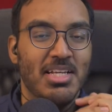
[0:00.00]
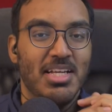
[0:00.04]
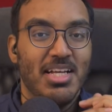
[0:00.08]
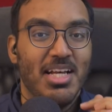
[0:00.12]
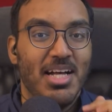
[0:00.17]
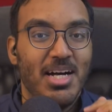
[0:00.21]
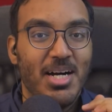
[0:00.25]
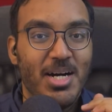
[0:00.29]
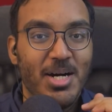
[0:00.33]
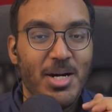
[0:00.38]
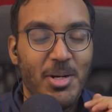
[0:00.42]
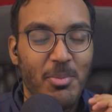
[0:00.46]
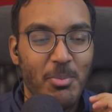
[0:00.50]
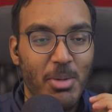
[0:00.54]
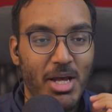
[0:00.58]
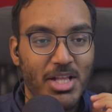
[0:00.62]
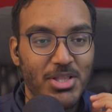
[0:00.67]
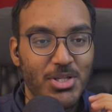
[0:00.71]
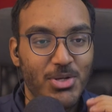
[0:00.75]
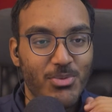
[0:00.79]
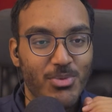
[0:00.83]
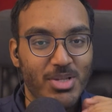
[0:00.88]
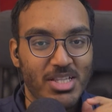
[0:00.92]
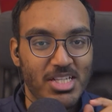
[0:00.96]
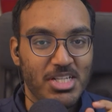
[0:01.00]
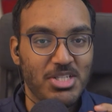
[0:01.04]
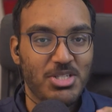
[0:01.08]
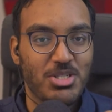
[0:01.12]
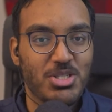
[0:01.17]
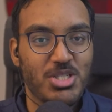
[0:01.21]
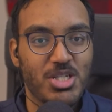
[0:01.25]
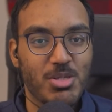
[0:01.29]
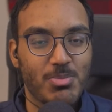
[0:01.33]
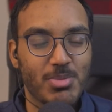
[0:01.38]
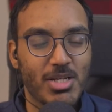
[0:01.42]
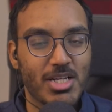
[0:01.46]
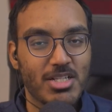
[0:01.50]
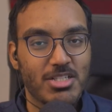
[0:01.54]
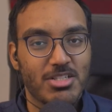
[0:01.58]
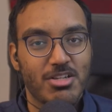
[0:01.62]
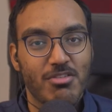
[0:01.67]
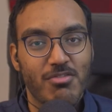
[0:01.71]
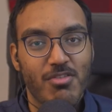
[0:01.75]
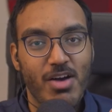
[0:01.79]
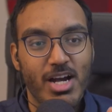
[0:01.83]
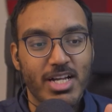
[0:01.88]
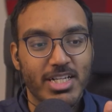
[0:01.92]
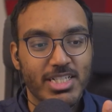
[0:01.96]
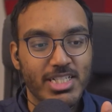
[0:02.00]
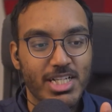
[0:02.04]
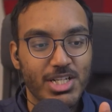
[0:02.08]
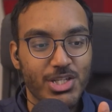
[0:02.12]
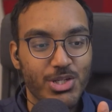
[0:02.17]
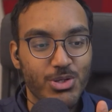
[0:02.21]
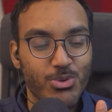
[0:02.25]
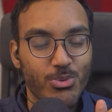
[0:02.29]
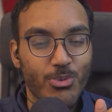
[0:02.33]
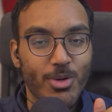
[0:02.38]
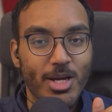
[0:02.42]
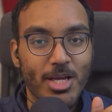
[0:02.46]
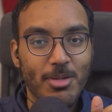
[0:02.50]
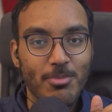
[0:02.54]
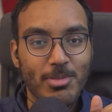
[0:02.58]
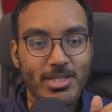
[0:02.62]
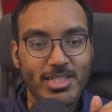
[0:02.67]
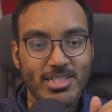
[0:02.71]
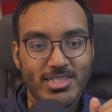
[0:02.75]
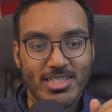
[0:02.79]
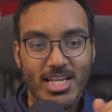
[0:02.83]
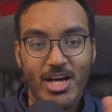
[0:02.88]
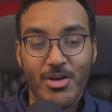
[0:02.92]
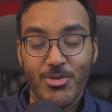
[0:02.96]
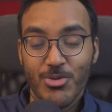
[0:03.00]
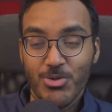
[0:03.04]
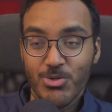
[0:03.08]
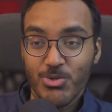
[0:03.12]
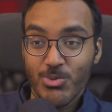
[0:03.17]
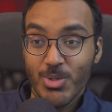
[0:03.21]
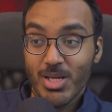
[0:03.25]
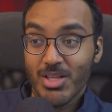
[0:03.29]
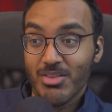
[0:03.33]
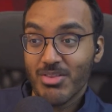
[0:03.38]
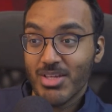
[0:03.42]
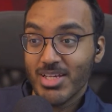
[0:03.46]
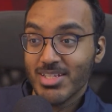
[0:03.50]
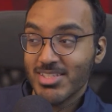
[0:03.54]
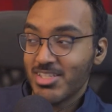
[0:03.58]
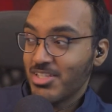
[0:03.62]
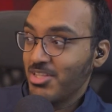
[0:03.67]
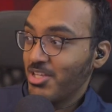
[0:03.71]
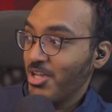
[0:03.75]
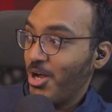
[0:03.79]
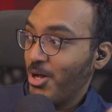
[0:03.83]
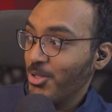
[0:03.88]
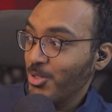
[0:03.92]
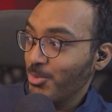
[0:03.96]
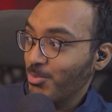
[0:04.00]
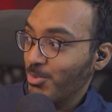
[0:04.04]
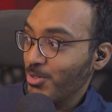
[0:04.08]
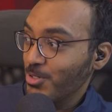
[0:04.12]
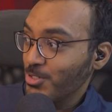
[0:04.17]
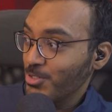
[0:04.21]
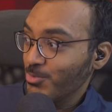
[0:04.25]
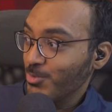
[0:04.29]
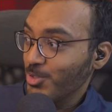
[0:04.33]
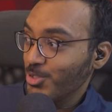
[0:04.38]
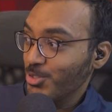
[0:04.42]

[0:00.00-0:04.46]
and their relationship gets defined in a new way because now they're doing things that the other person would.